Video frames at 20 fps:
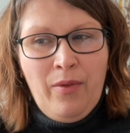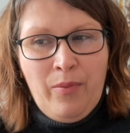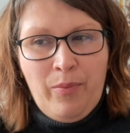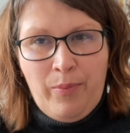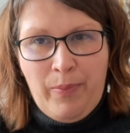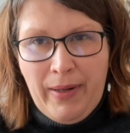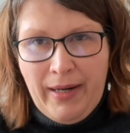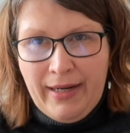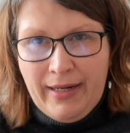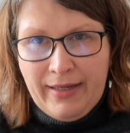
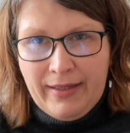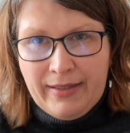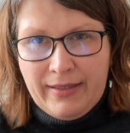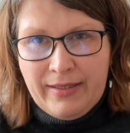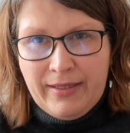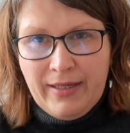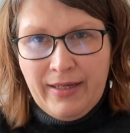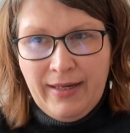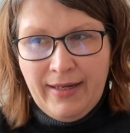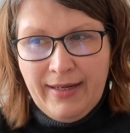But
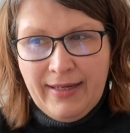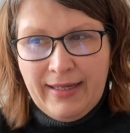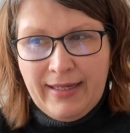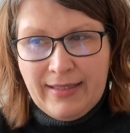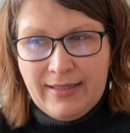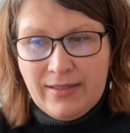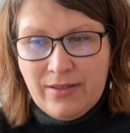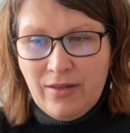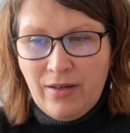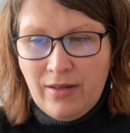
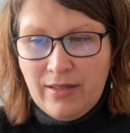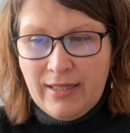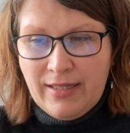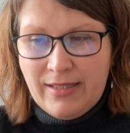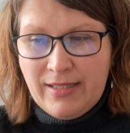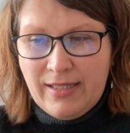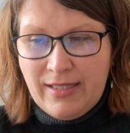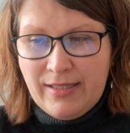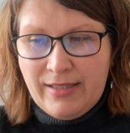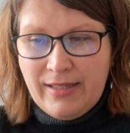it's not
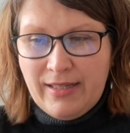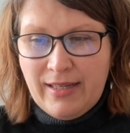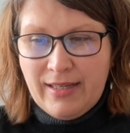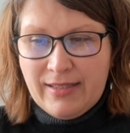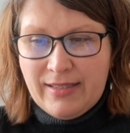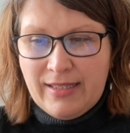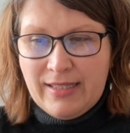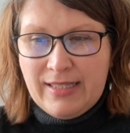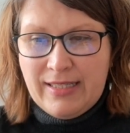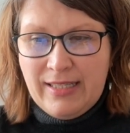as easy
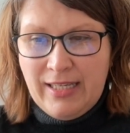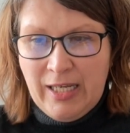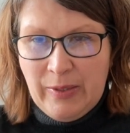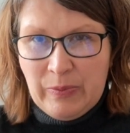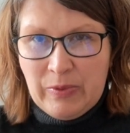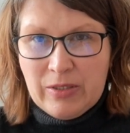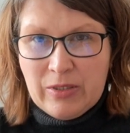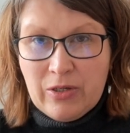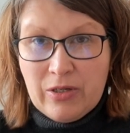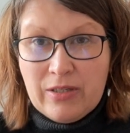as it
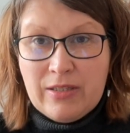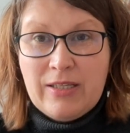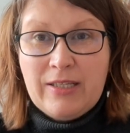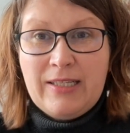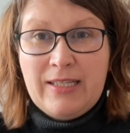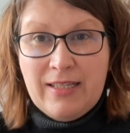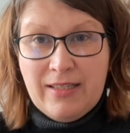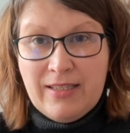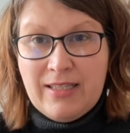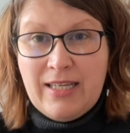seems because it
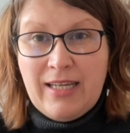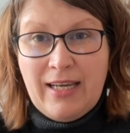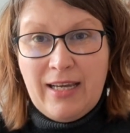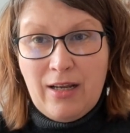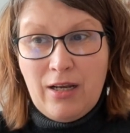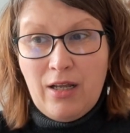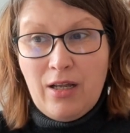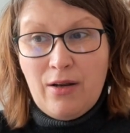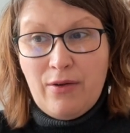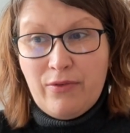does take a
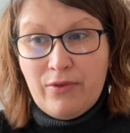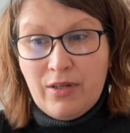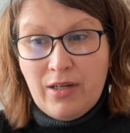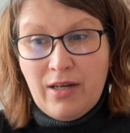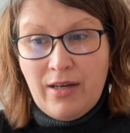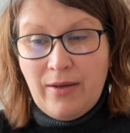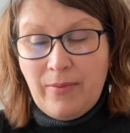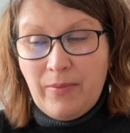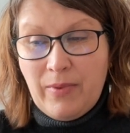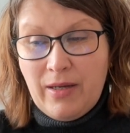lot of
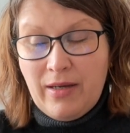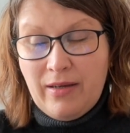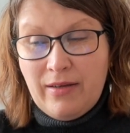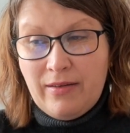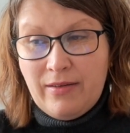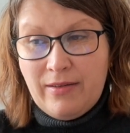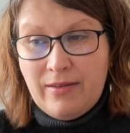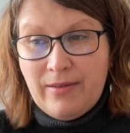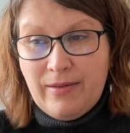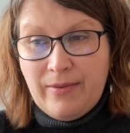time.
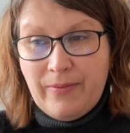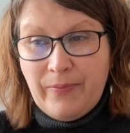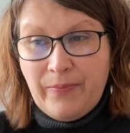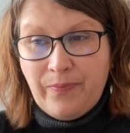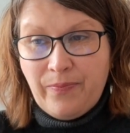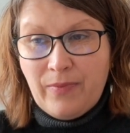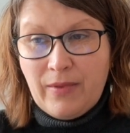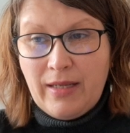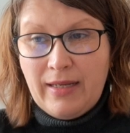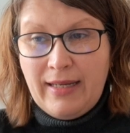And
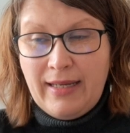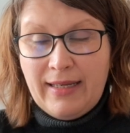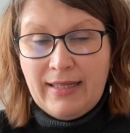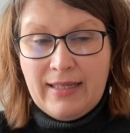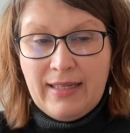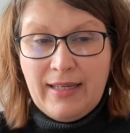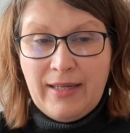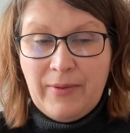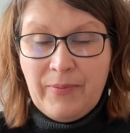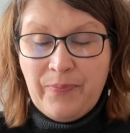
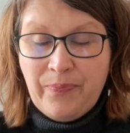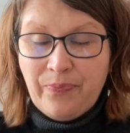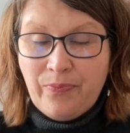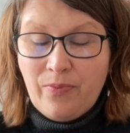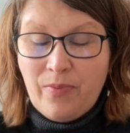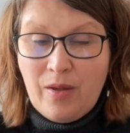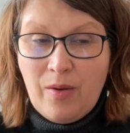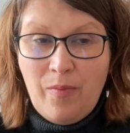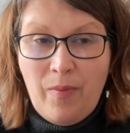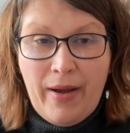lately,
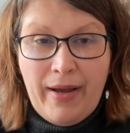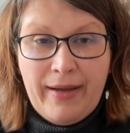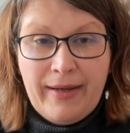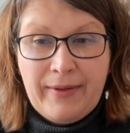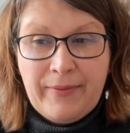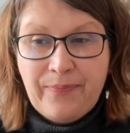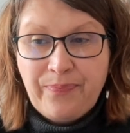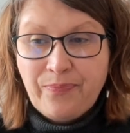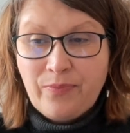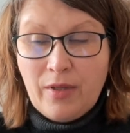
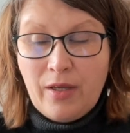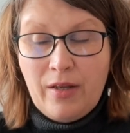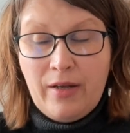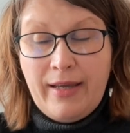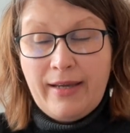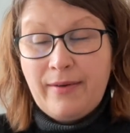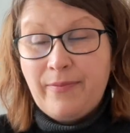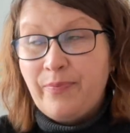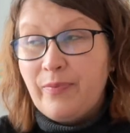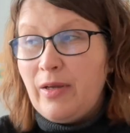
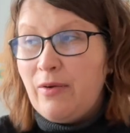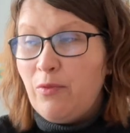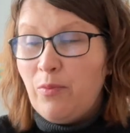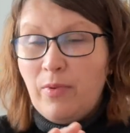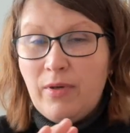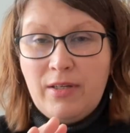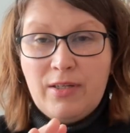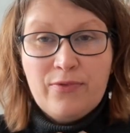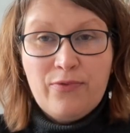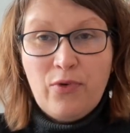
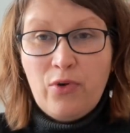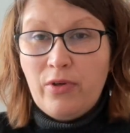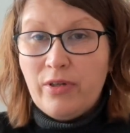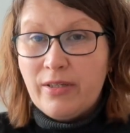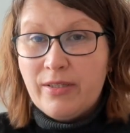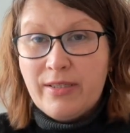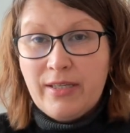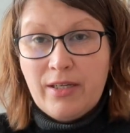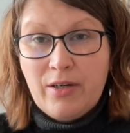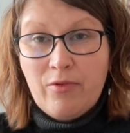everybody's falling
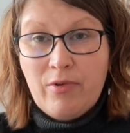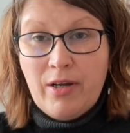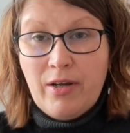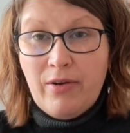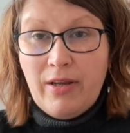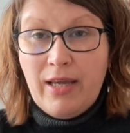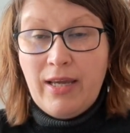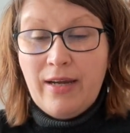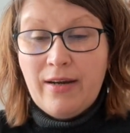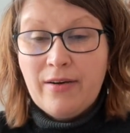sick around
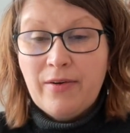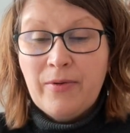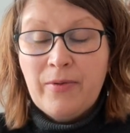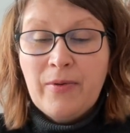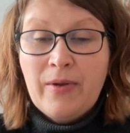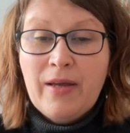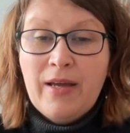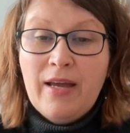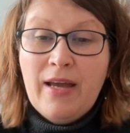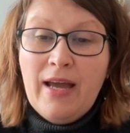here,
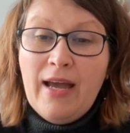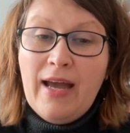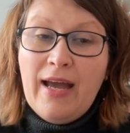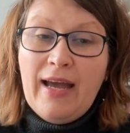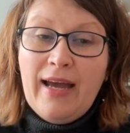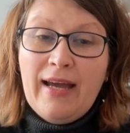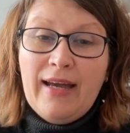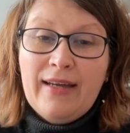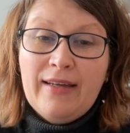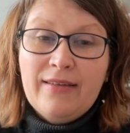
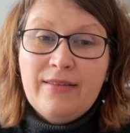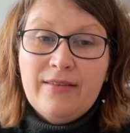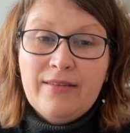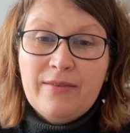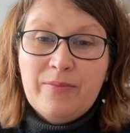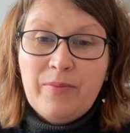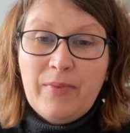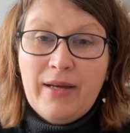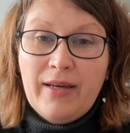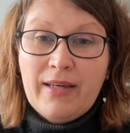and
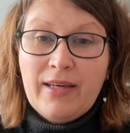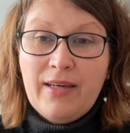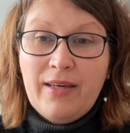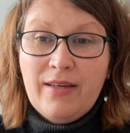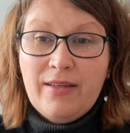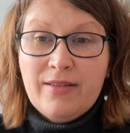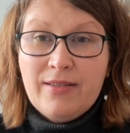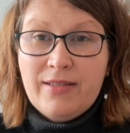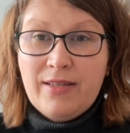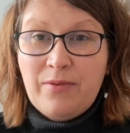my
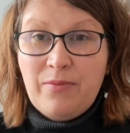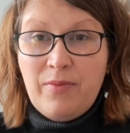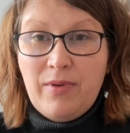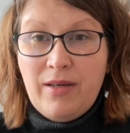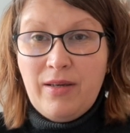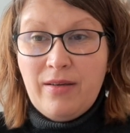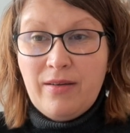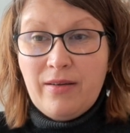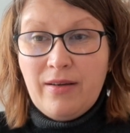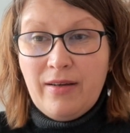kids and
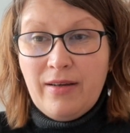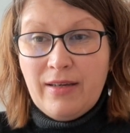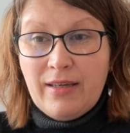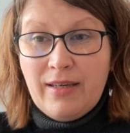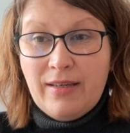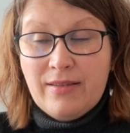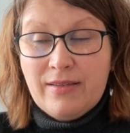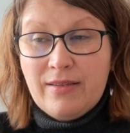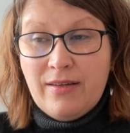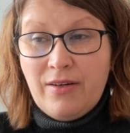me, I
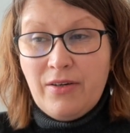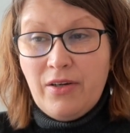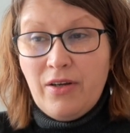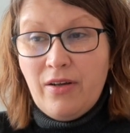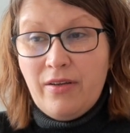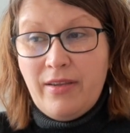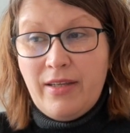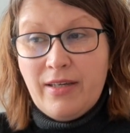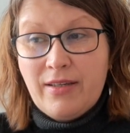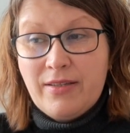guess, are
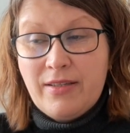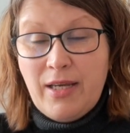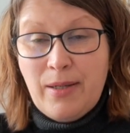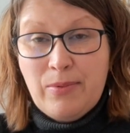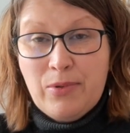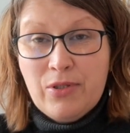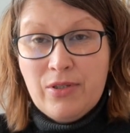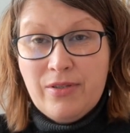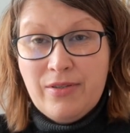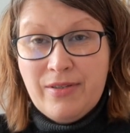not the
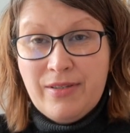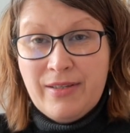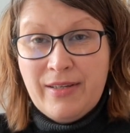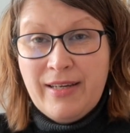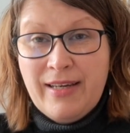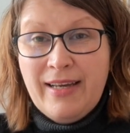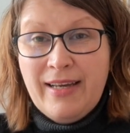exceptions.